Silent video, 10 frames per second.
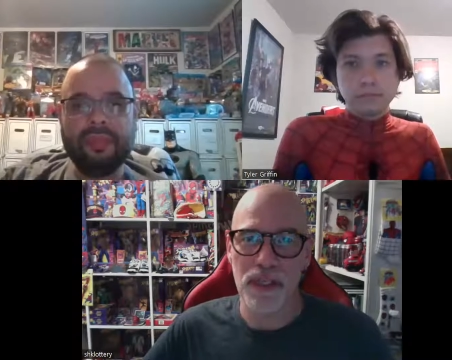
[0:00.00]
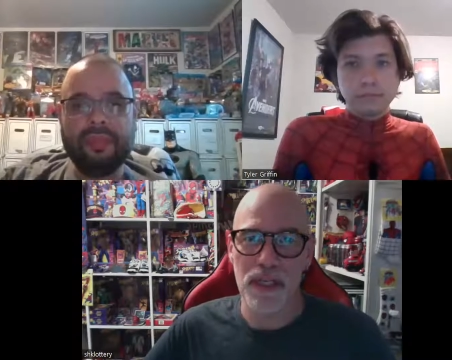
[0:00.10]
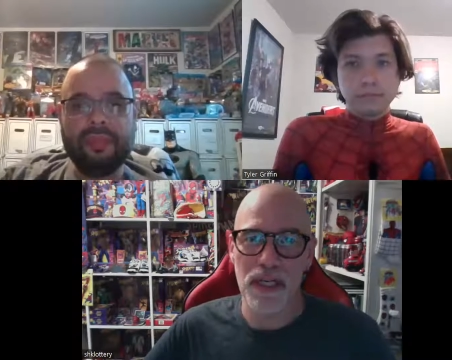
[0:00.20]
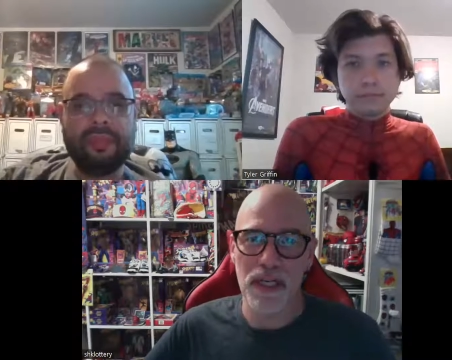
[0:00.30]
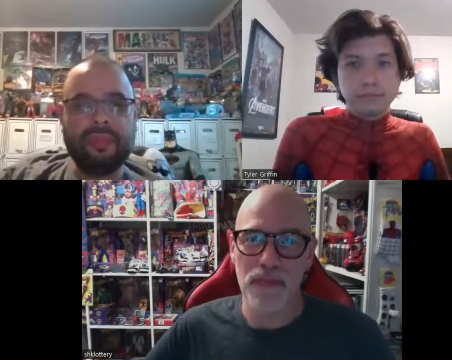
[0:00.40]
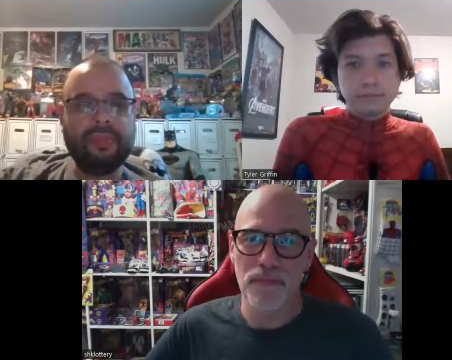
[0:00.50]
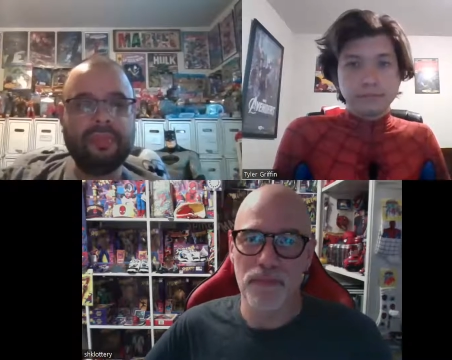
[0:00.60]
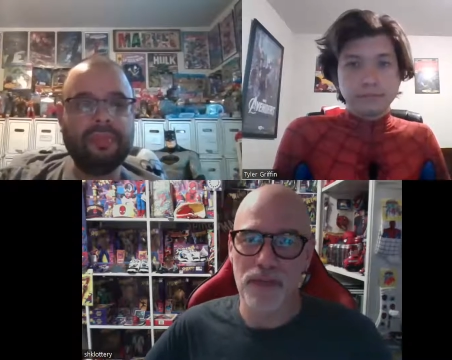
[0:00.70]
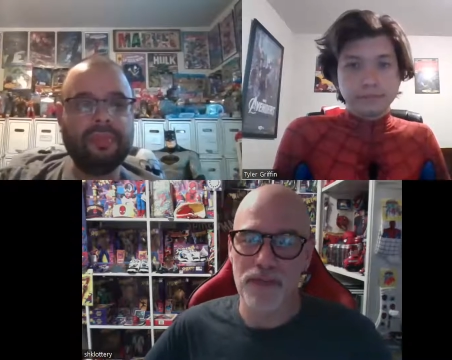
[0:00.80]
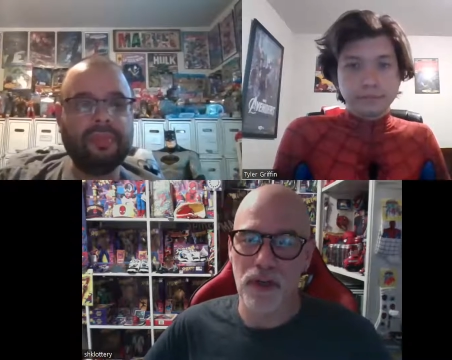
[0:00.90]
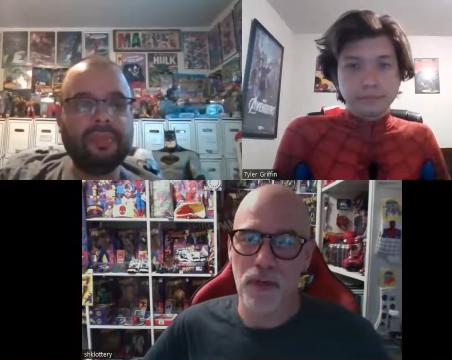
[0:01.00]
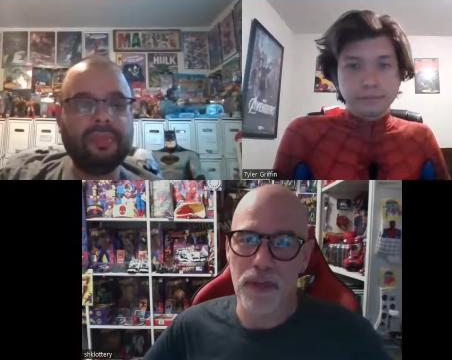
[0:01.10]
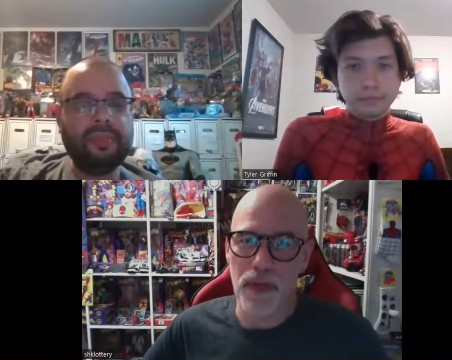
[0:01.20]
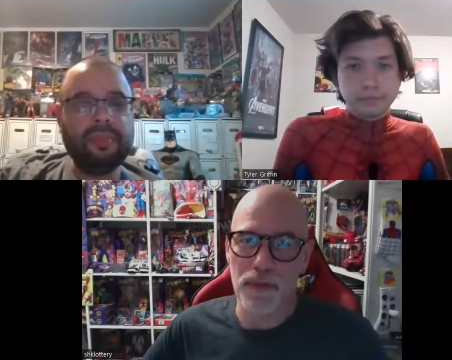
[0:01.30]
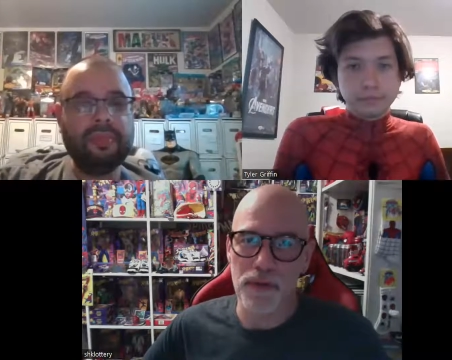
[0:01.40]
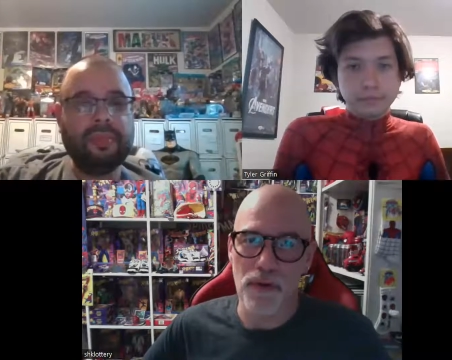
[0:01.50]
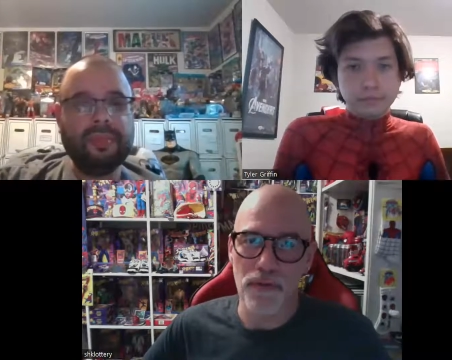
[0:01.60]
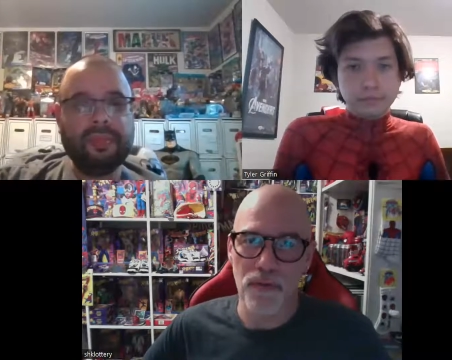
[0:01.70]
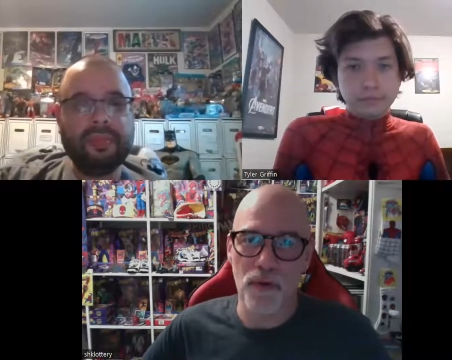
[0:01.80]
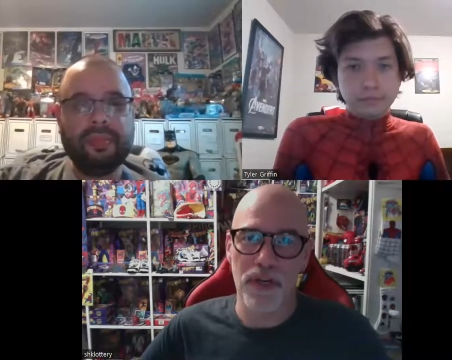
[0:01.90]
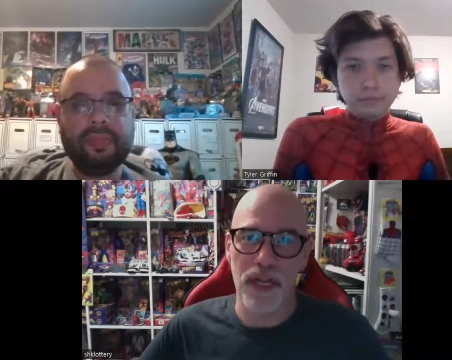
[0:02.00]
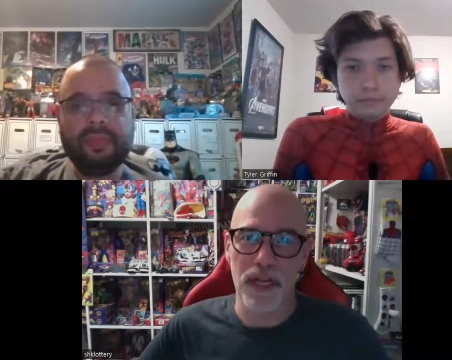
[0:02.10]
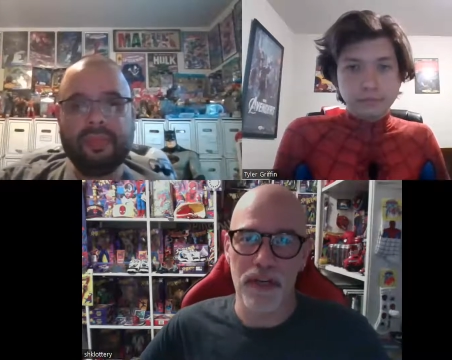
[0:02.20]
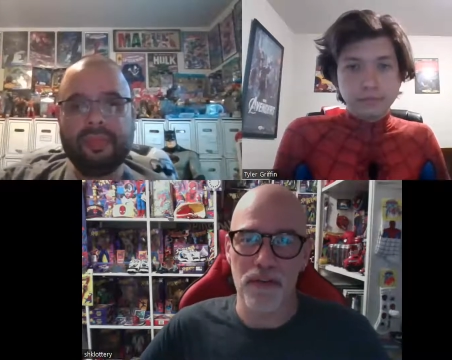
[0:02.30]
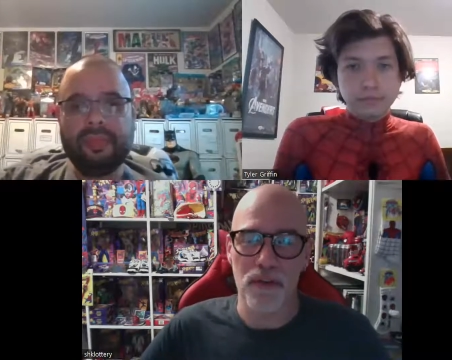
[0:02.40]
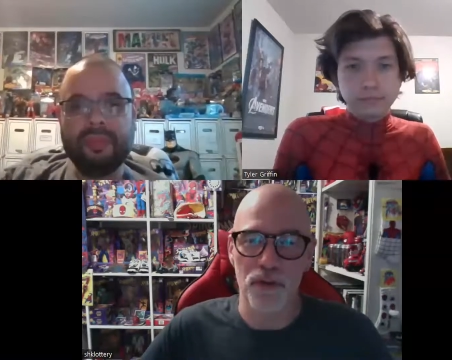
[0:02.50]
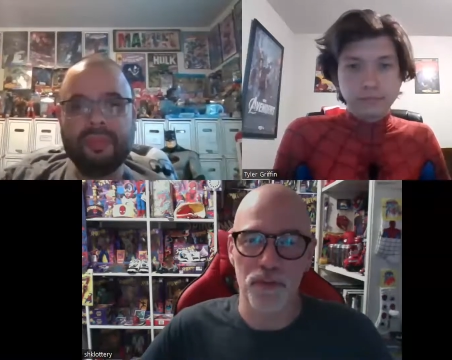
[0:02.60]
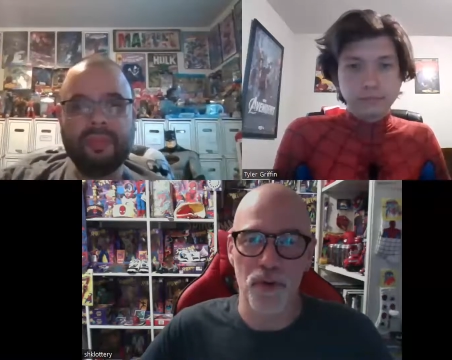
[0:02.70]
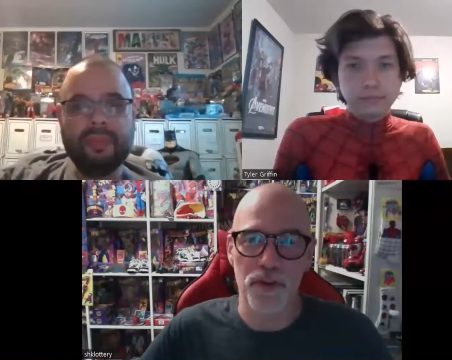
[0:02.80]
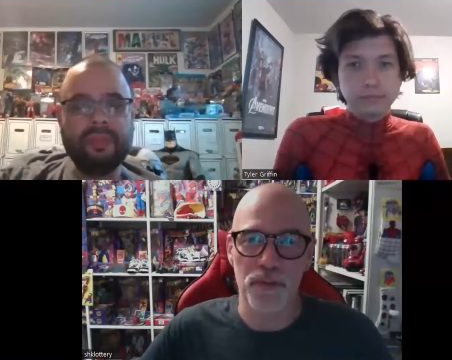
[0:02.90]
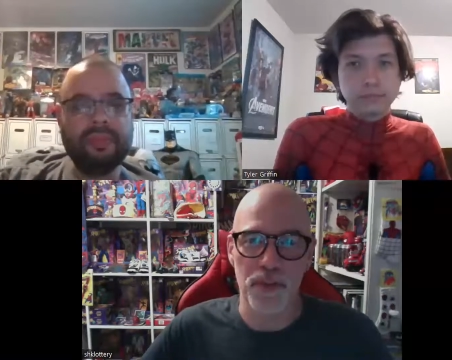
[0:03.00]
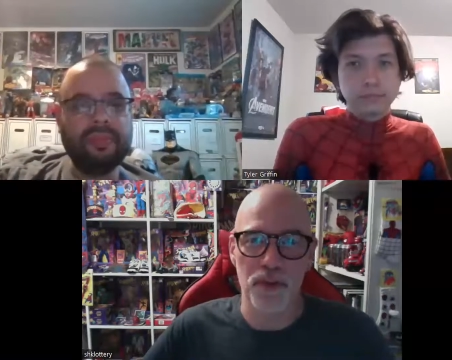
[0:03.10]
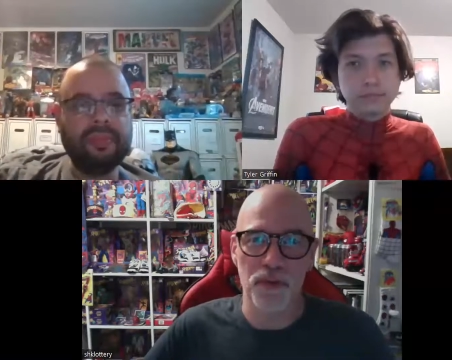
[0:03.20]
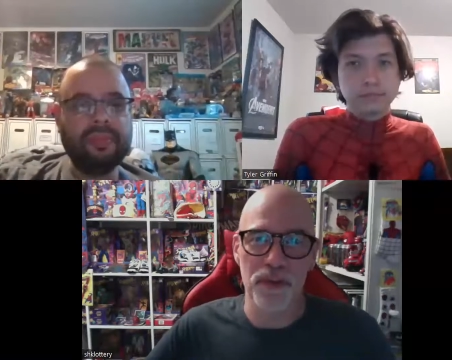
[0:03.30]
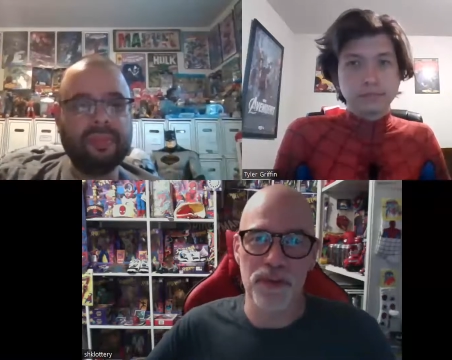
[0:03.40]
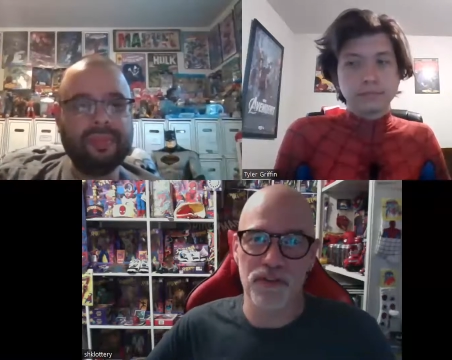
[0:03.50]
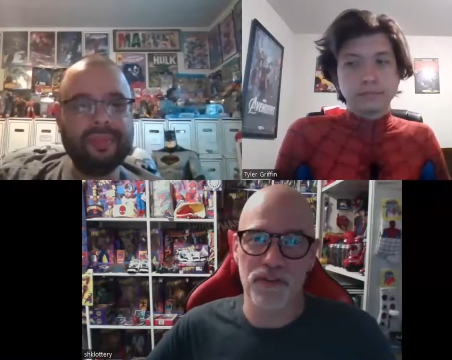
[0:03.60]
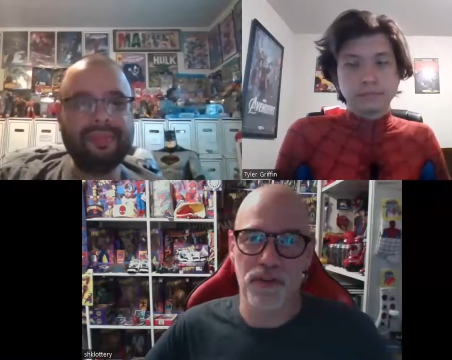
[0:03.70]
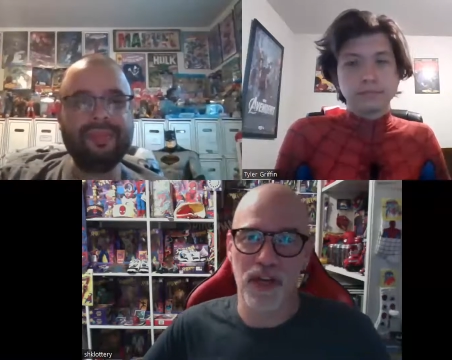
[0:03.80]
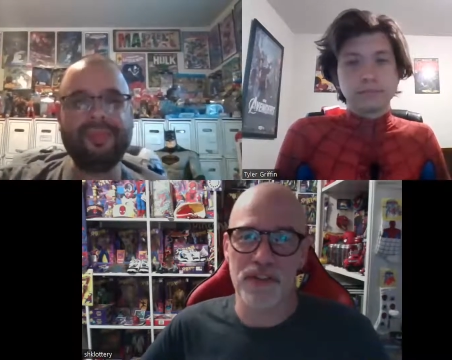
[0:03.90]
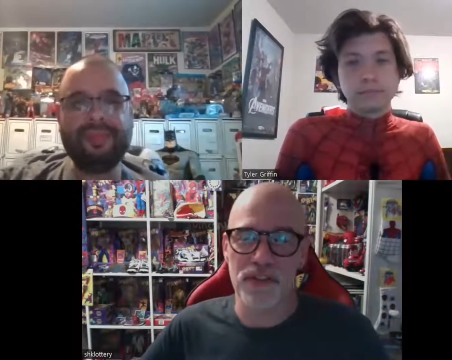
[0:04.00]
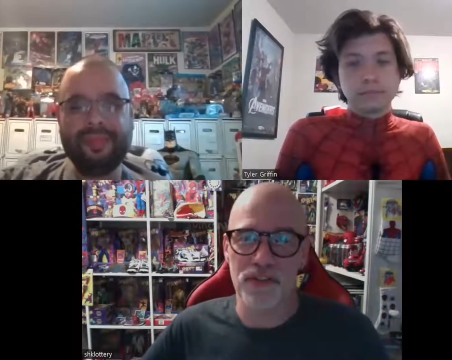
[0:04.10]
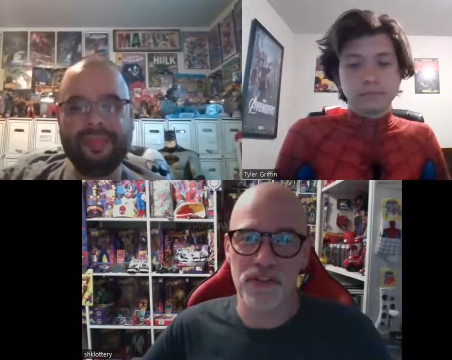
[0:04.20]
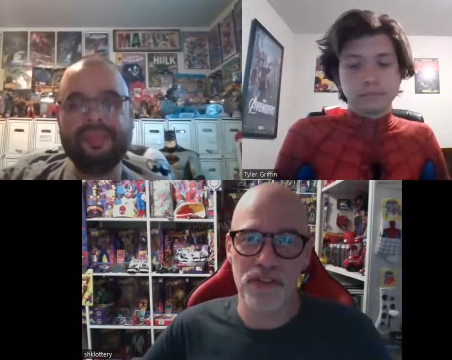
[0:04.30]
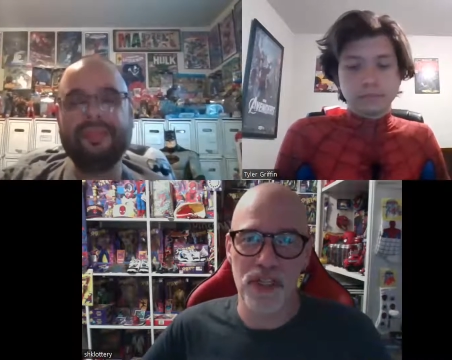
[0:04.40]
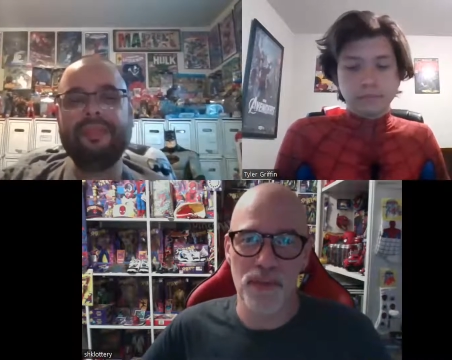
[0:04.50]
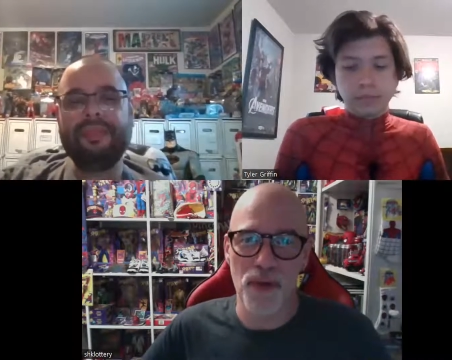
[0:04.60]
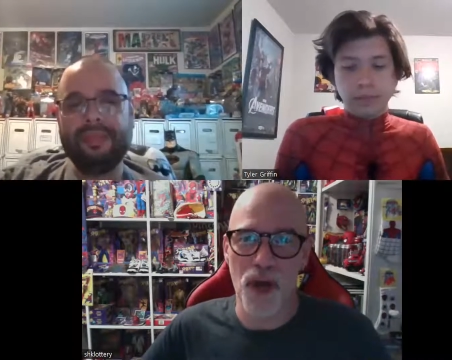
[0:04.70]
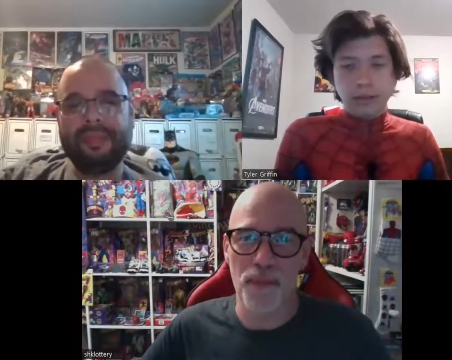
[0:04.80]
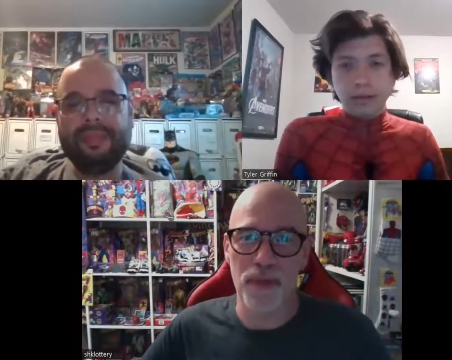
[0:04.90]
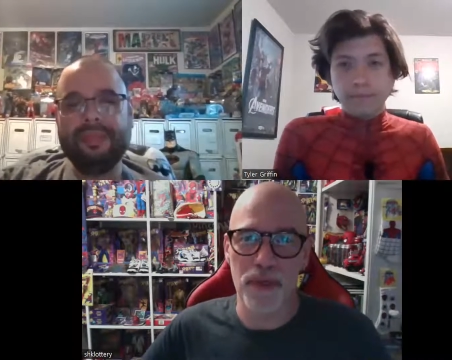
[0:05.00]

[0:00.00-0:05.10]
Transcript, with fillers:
Speaker 1: Um, not that I'll be able to afford any of those books, but it'll be just great just to see them up and